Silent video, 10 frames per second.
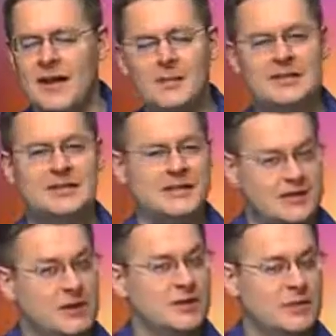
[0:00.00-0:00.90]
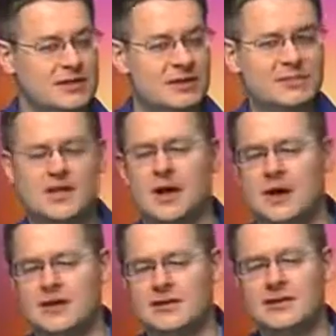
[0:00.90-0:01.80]
uh, but since you Muslims
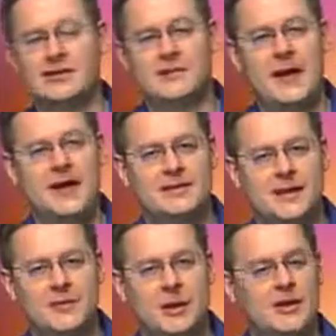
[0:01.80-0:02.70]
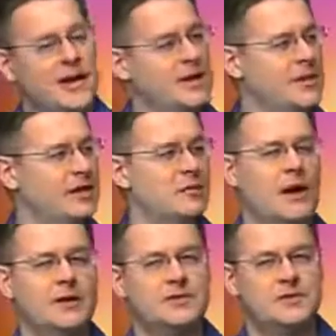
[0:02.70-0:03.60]
are such fans of Bart Ehrman,
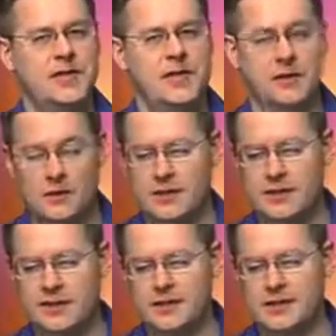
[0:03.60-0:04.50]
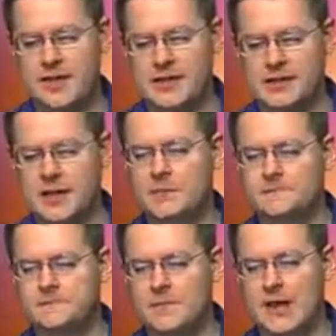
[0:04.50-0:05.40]
why mm-hmm. don't you take his advice here
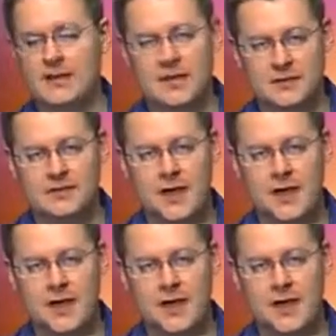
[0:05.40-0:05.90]
and leave